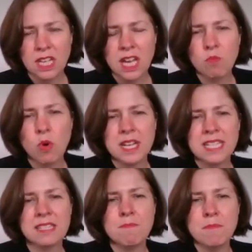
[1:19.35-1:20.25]
and what is
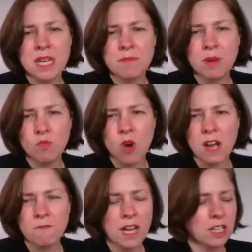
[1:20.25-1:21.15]
the minimum
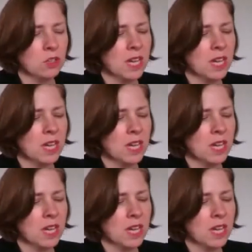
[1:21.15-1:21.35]
y value?